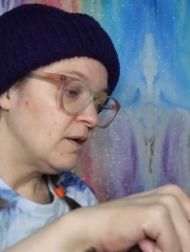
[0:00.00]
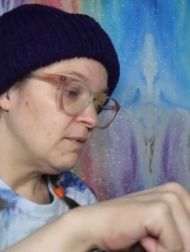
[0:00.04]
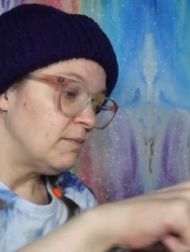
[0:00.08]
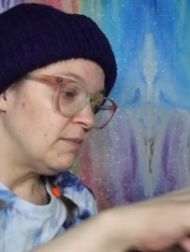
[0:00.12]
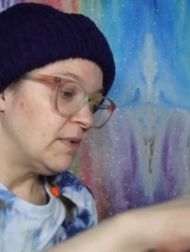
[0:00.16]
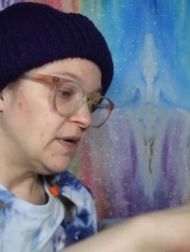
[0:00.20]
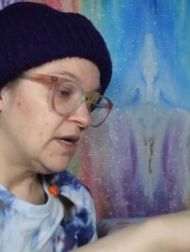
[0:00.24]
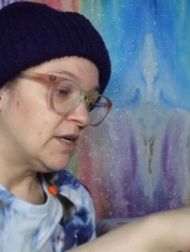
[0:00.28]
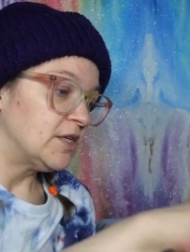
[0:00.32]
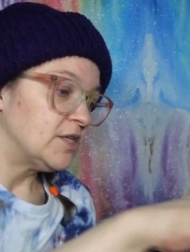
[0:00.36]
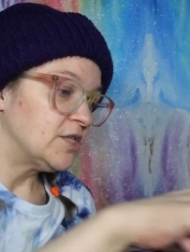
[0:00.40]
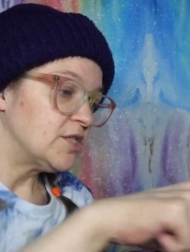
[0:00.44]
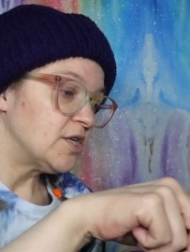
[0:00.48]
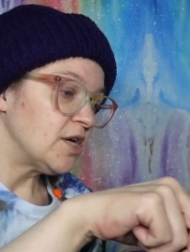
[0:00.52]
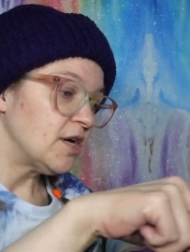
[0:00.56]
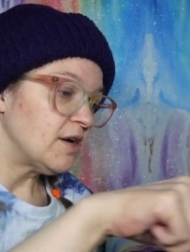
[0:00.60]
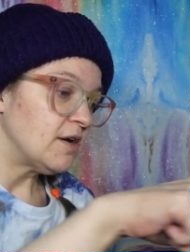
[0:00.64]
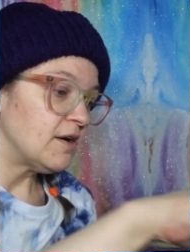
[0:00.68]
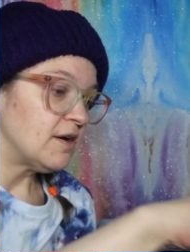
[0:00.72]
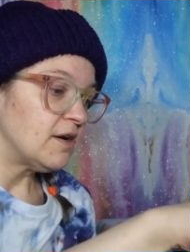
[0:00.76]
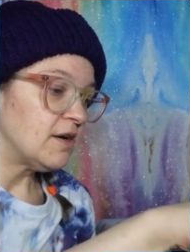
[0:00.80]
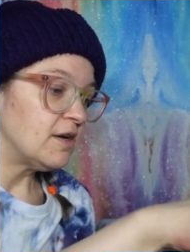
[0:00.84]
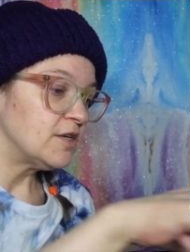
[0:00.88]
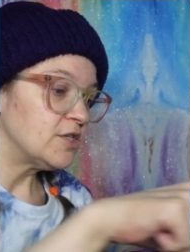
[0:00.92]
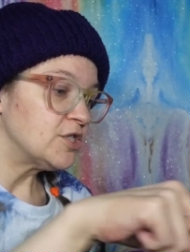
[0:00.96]
Making
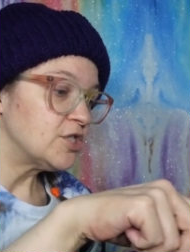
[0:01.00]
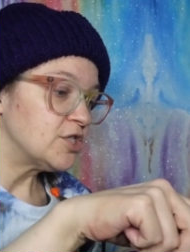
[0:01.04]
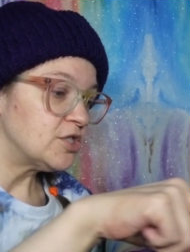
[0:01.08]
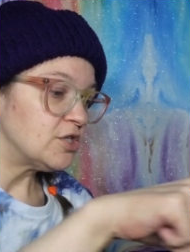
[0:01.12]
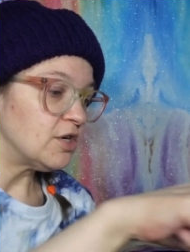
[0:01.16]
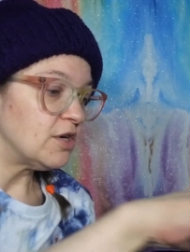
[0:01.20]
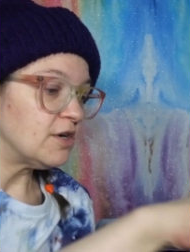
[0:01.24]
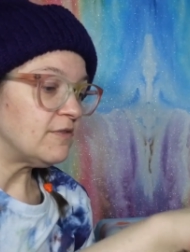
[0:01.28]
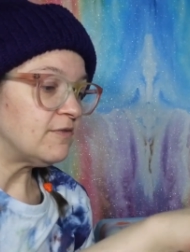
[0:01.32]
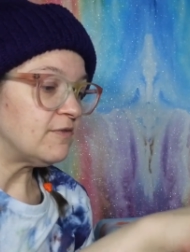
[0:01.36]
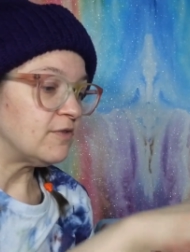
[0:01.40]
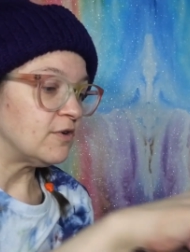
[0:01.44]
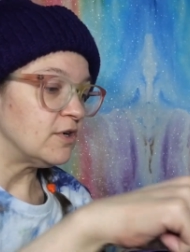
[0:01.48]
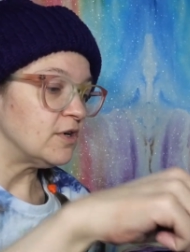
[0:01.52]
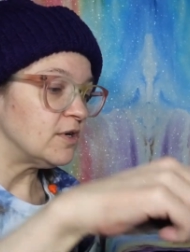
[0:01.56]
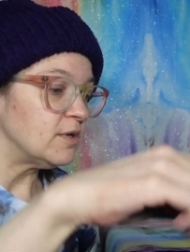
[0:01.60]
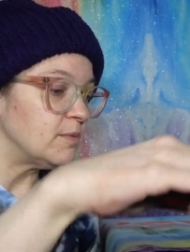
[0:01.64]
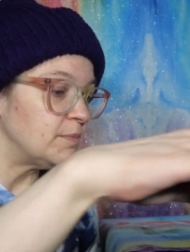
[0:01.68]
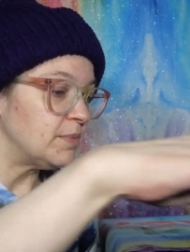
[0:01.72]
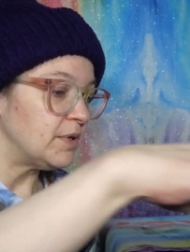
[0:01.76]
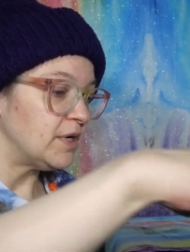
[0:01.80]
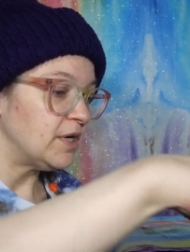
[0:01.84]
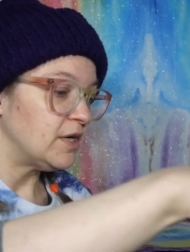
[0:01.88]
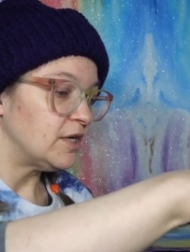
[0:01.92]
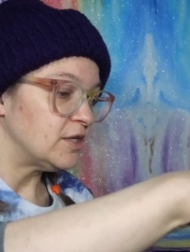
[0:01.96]
sure stuff
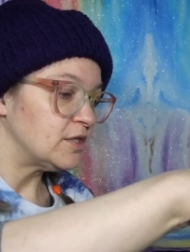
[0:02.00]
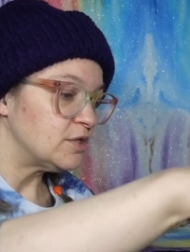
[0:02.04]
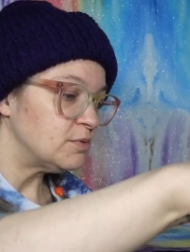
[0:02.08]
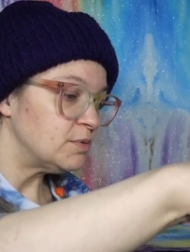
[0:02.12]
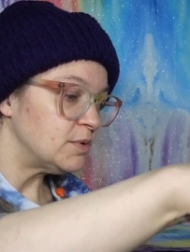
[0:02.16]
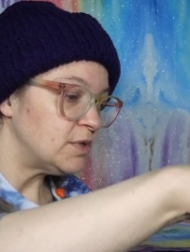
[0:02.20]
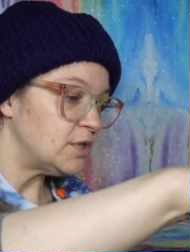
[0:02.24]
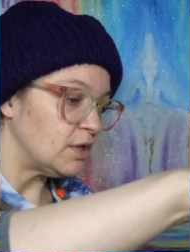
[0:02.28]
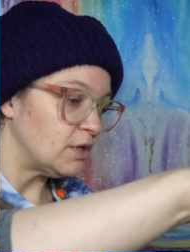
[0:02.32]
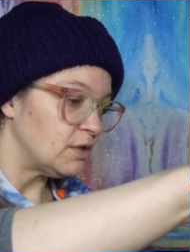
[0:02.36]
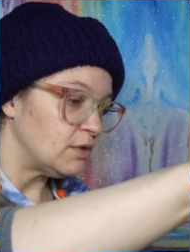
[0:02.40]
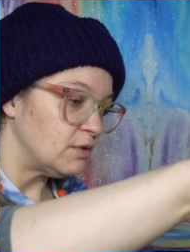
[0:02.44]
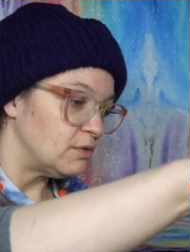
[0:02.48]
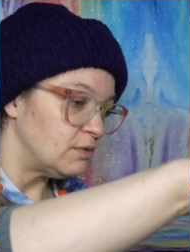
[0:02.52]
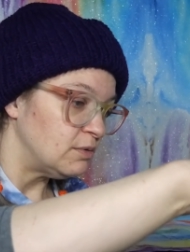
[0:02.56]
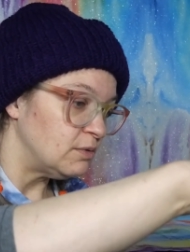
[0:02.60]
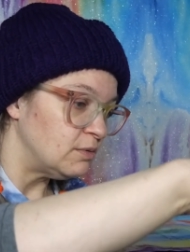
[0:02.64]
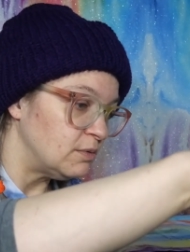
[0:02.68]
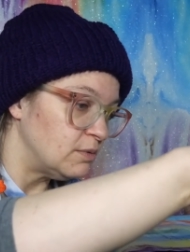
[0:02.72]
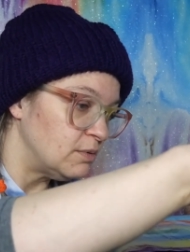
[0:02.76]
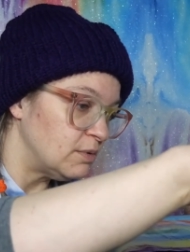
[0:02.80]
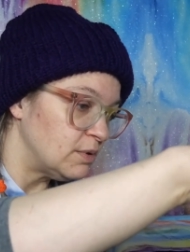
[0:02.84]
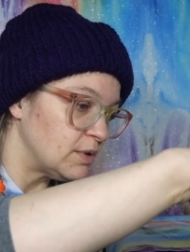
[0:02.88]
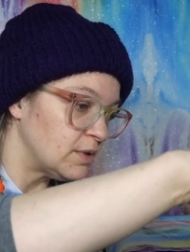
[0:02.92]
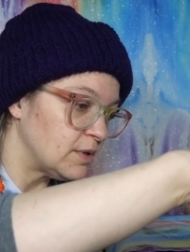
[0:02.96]
up as we
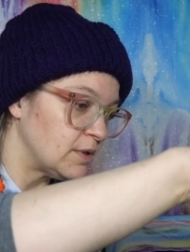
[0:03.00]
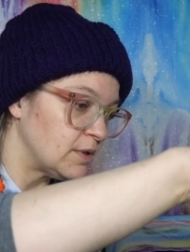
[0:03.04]
go.